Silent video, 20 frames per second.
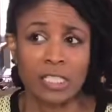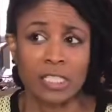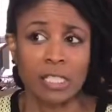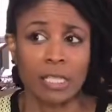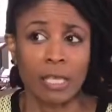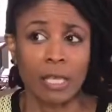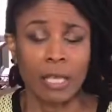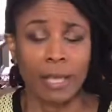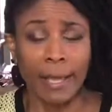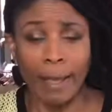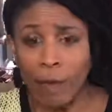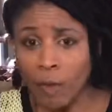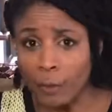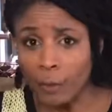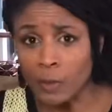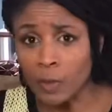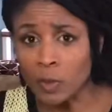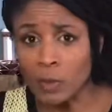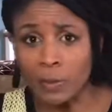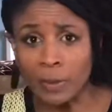to
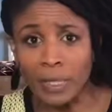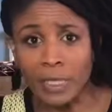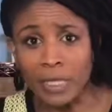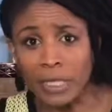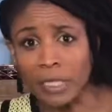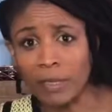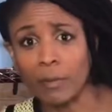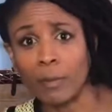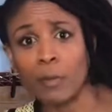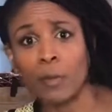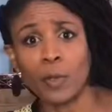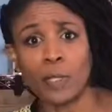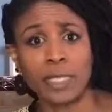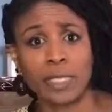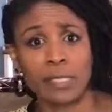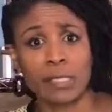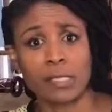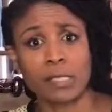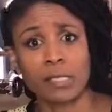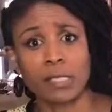help you be either more
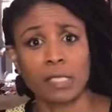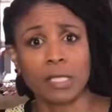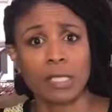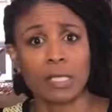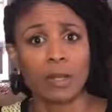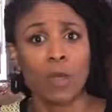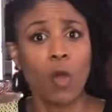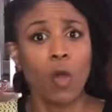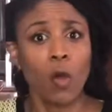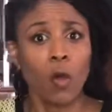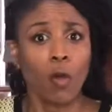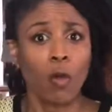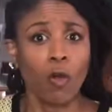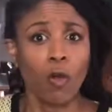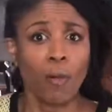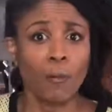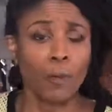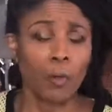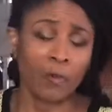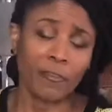consistent
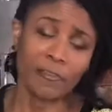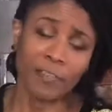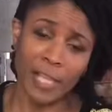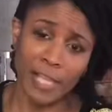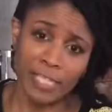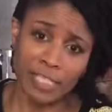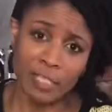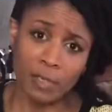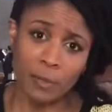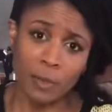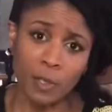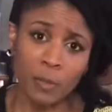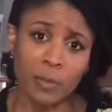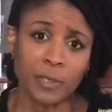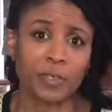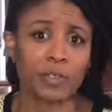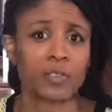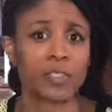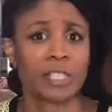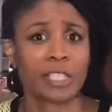or more flexible
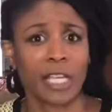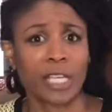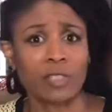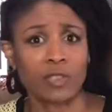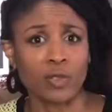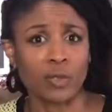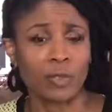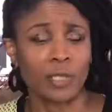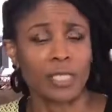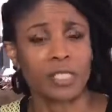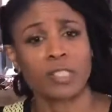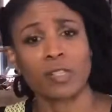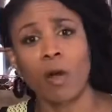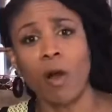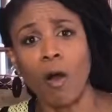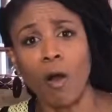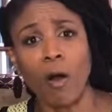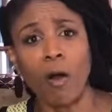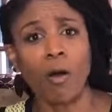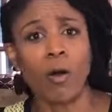when your schedule is
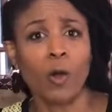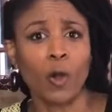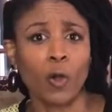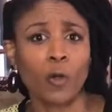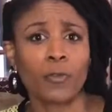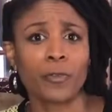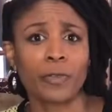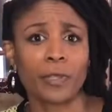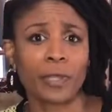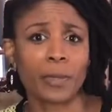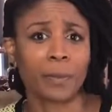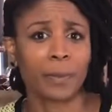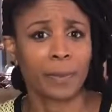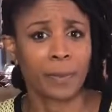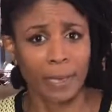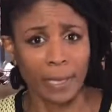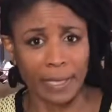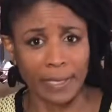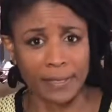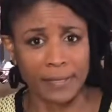all over the
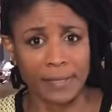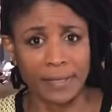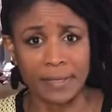place.